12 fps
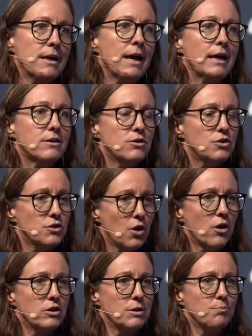and to
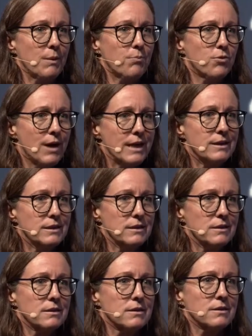start the
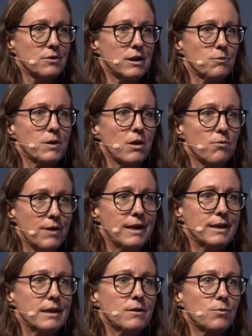preparations so that we are
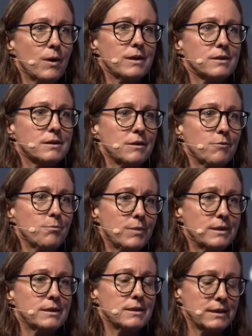ready once the
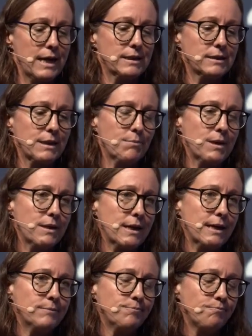business case can be there.